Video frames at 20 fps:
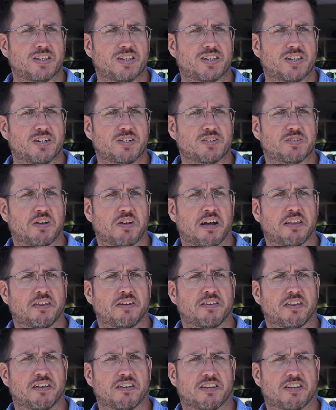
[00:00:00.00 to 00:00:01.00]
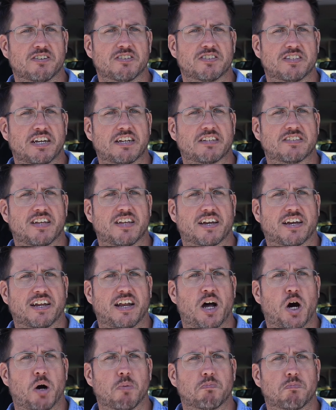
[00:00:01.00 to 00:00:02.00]
there's things that can
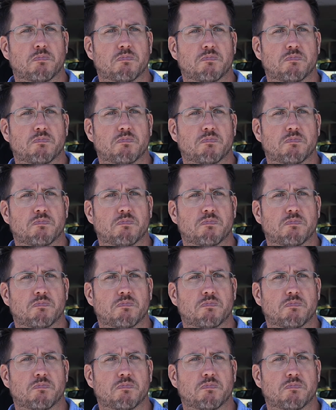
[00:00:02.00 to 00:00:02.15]
help